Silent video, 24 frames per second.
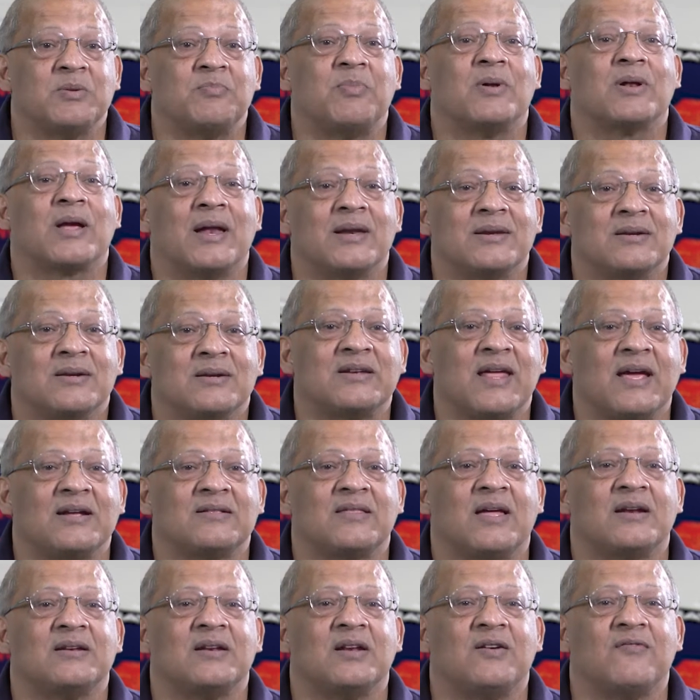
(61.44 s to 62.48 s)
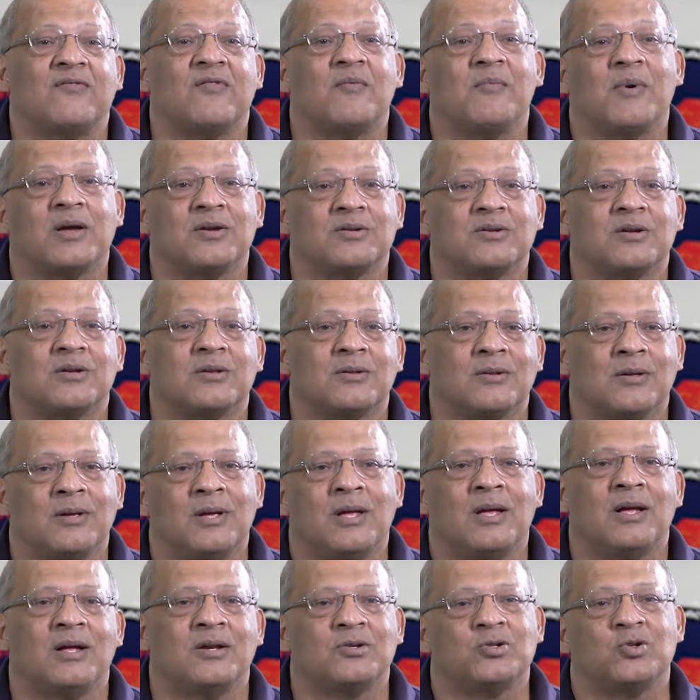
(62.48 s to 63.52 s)
People can take that information
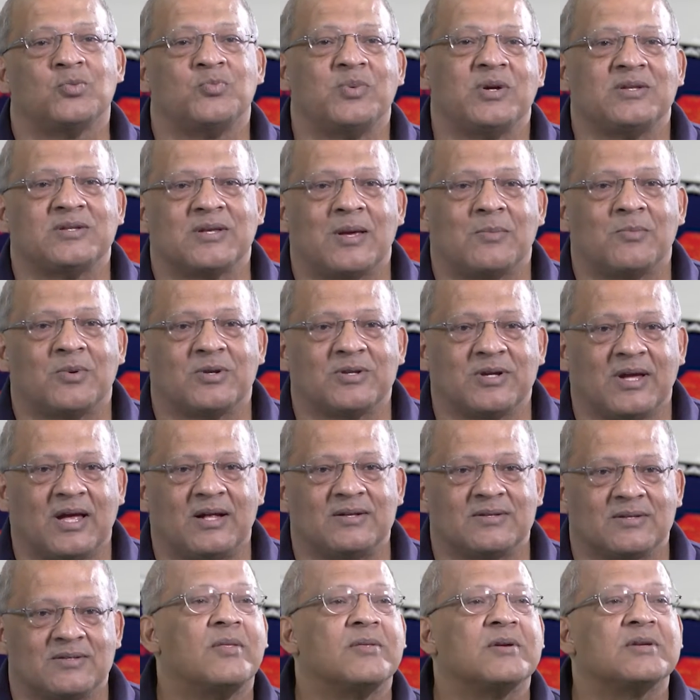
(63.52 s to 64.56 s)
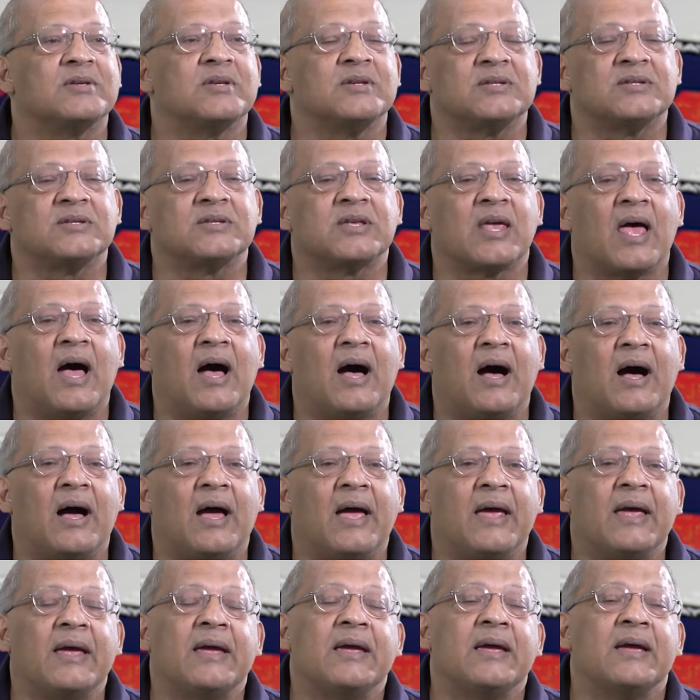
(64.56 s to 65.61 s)
to beat somebody else. This is
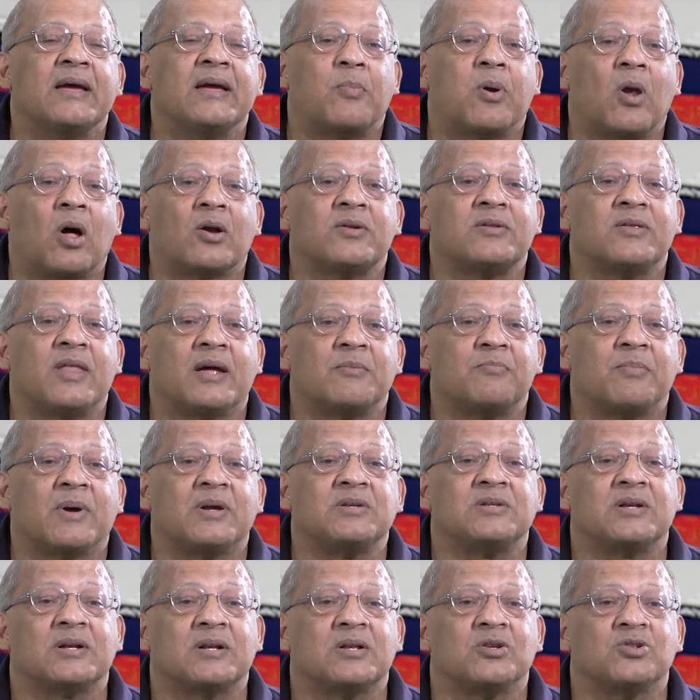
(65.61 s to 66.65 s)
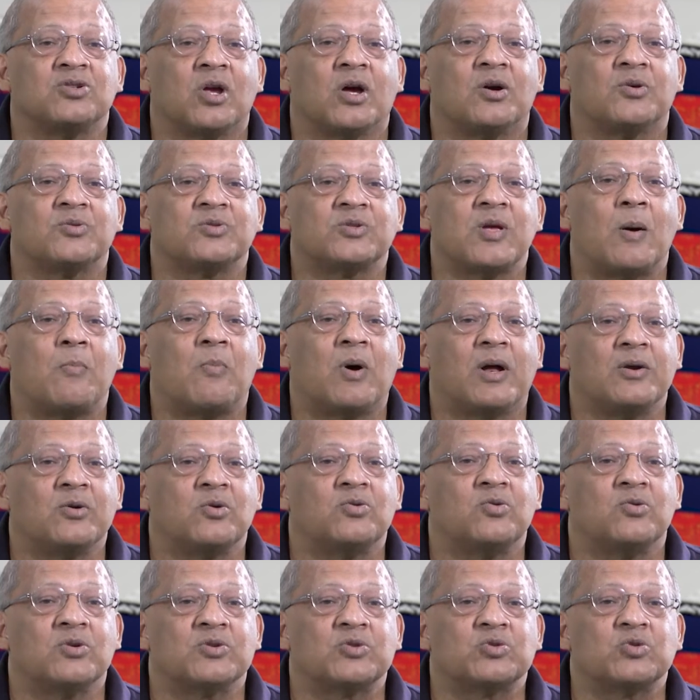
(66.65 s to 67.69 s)
a plot that basically shows someone
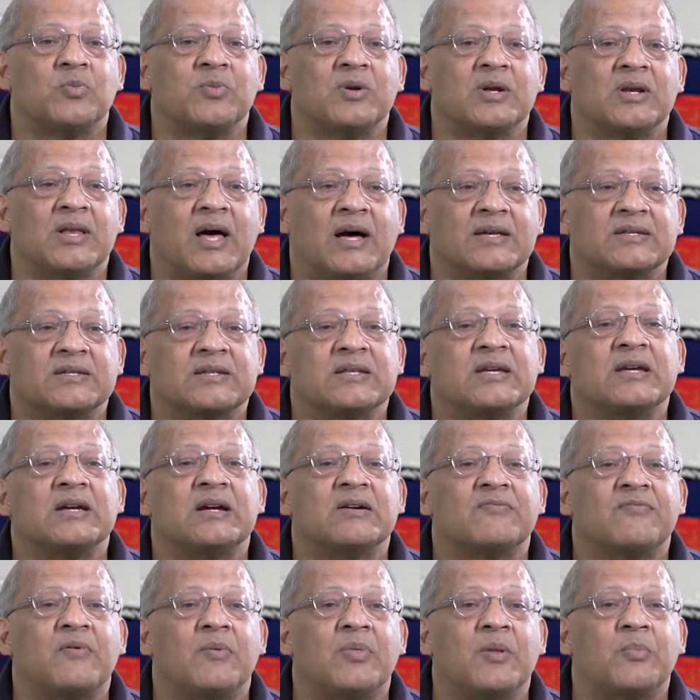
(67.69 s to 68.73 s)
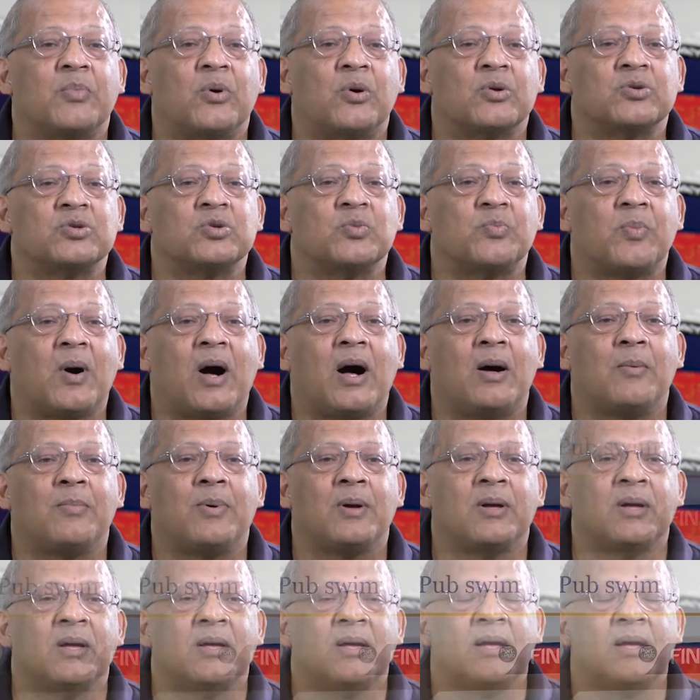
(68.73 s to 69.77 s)
who was swimming last year from the port to pub,